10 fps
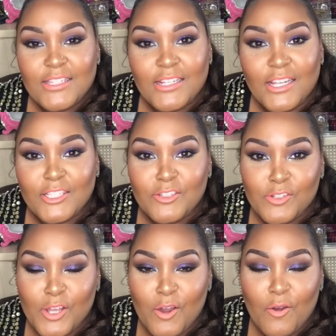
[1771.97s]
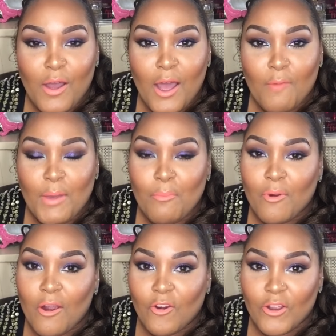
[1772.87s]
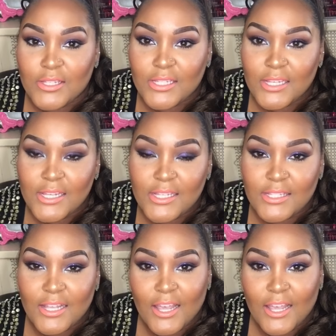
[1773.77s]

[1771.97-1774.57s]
to let you know how my progress is